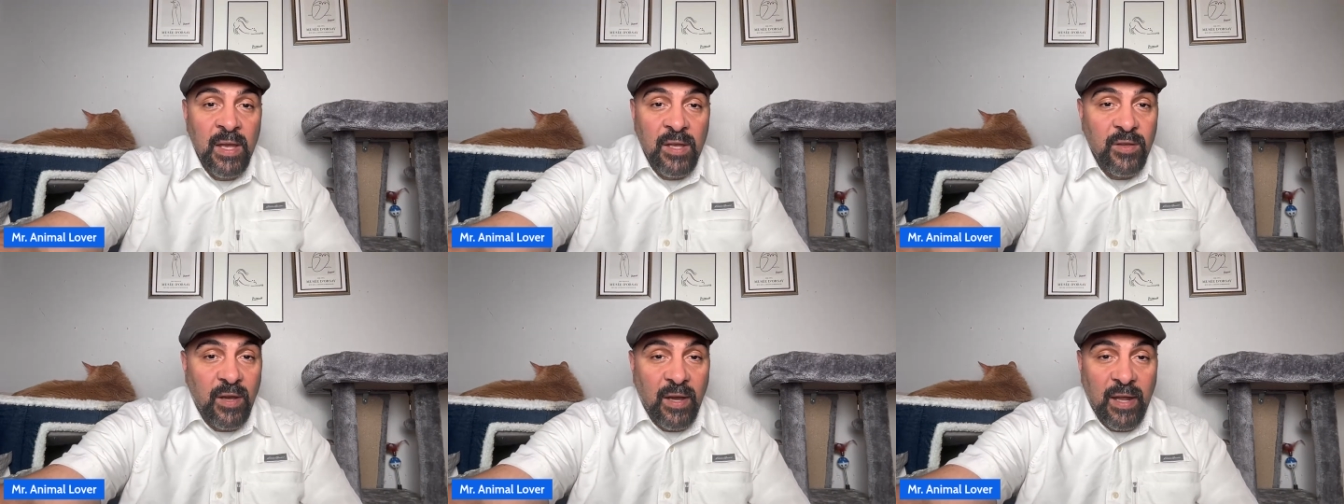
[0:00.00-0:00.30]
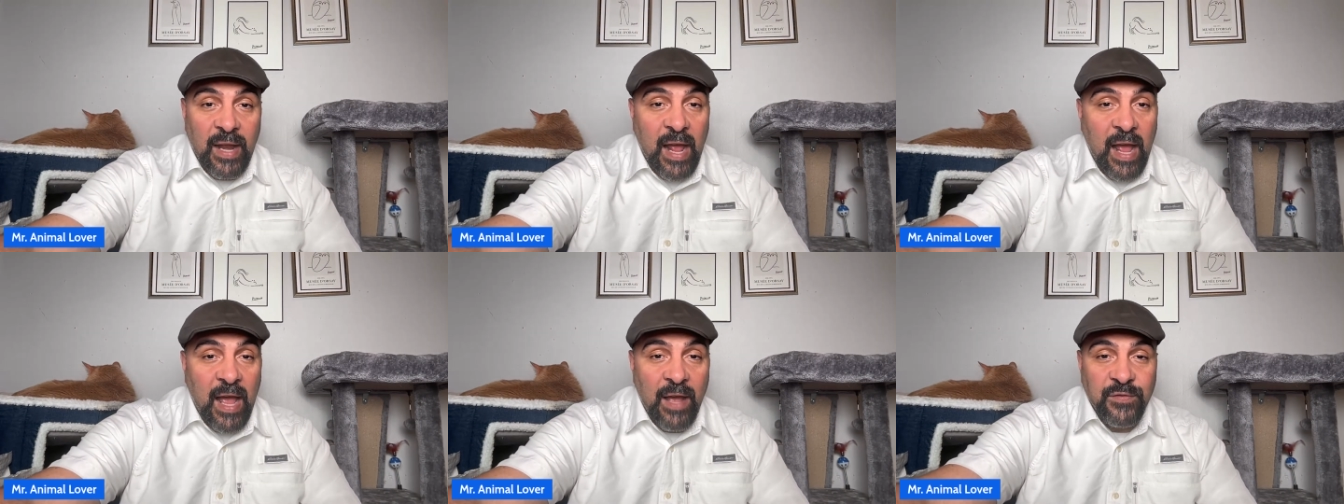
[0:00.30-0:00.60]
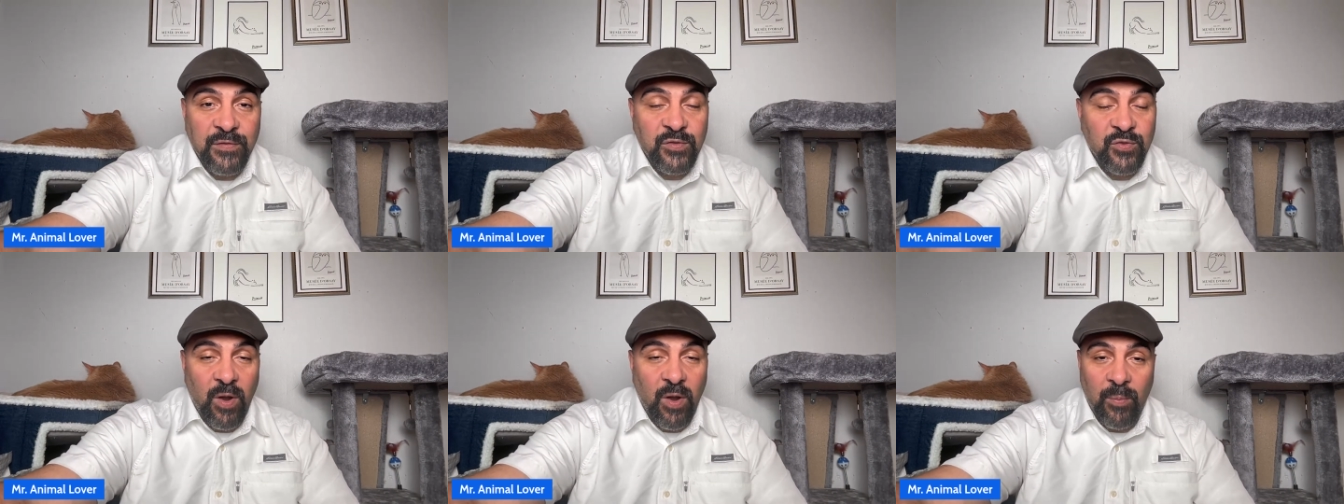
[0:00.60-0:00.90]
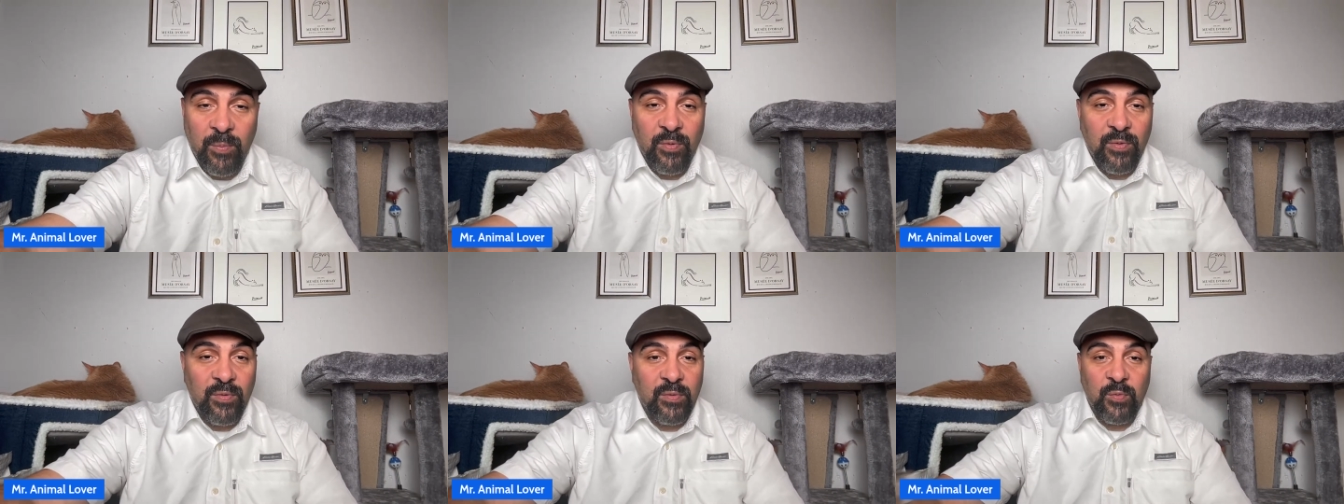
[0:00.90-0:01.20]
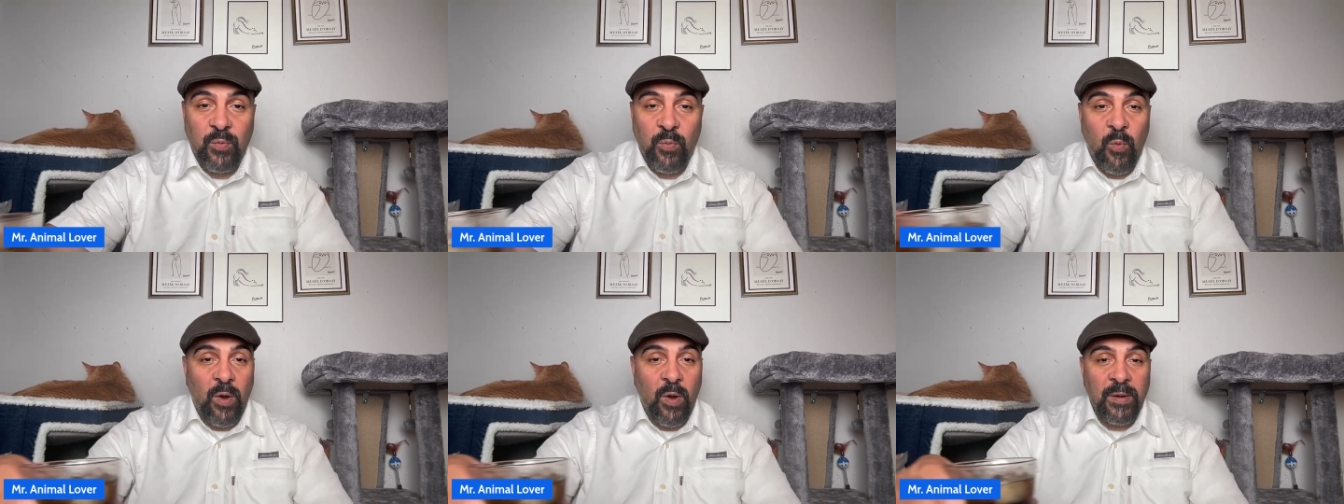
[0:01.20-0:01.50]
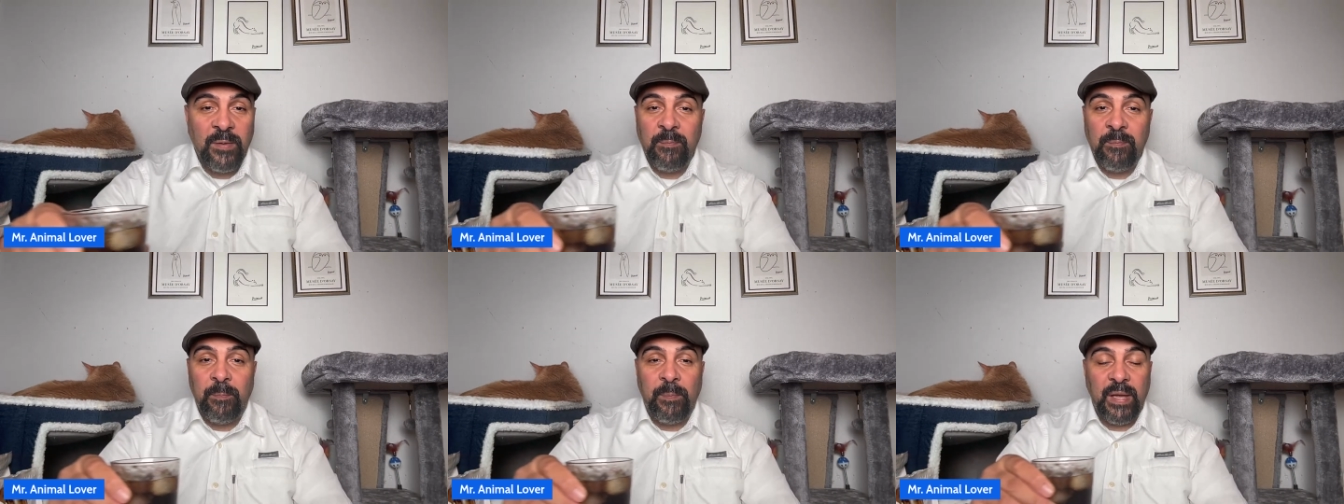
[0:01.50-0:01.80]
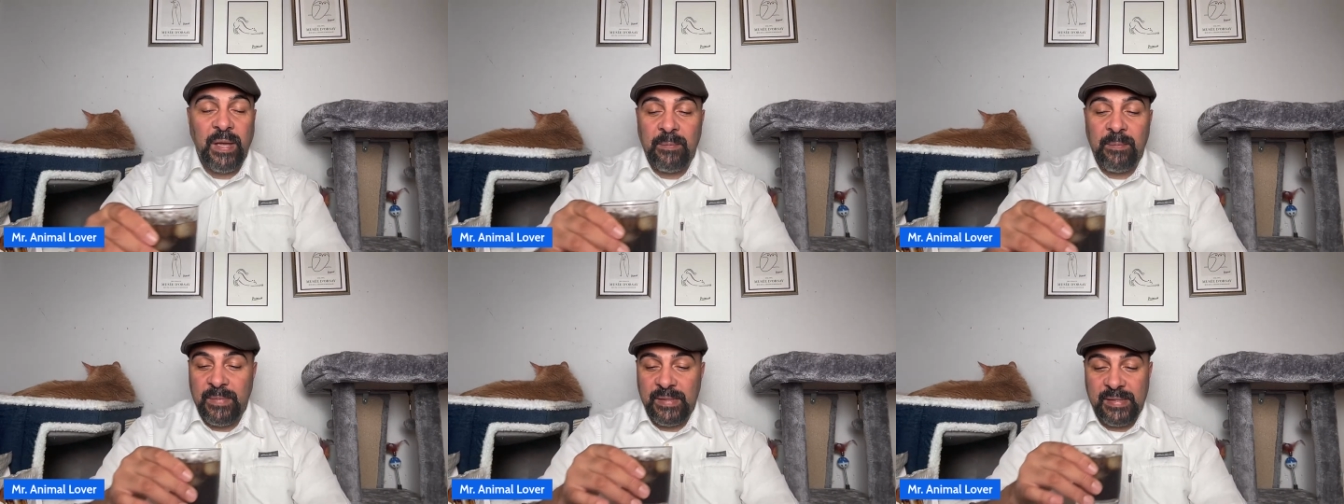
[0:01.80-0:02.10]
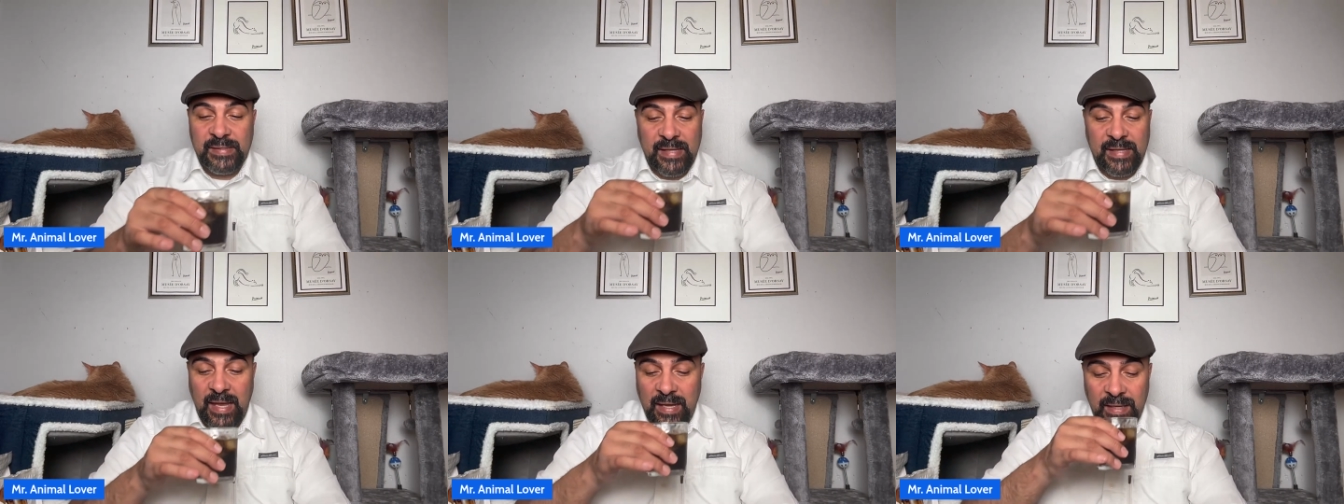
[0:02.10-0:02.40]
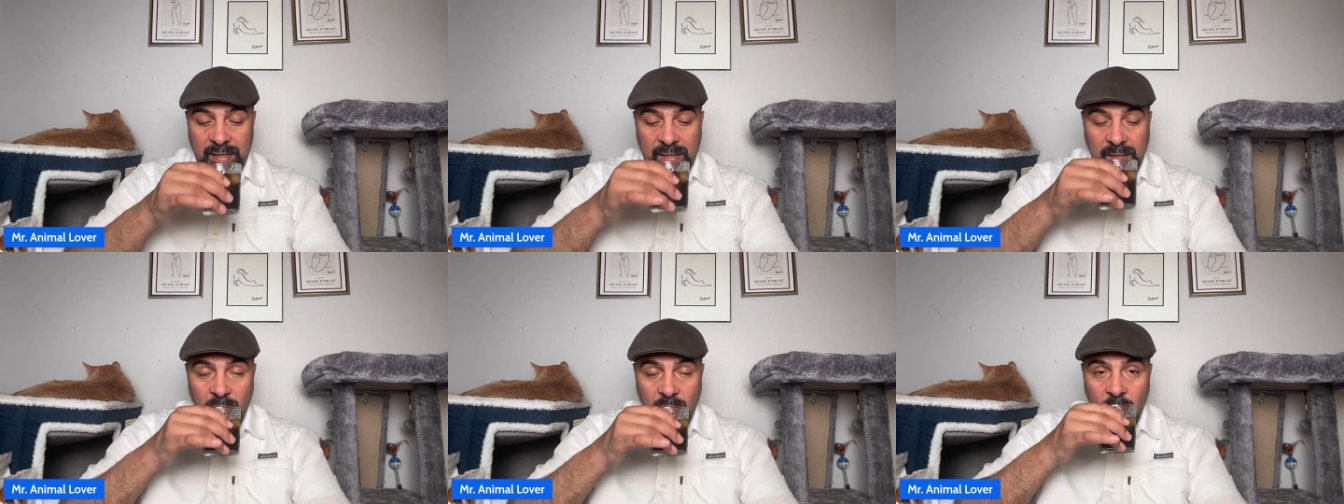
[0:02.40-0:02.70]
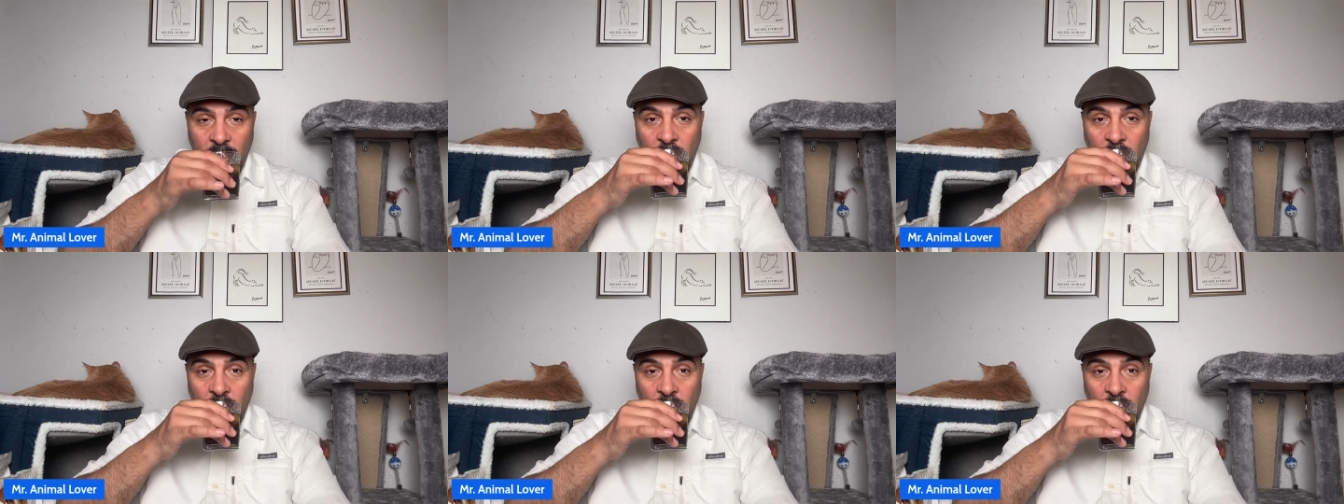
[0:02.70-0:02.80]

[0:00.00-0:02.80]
You're gonna have trouble. One big mistake,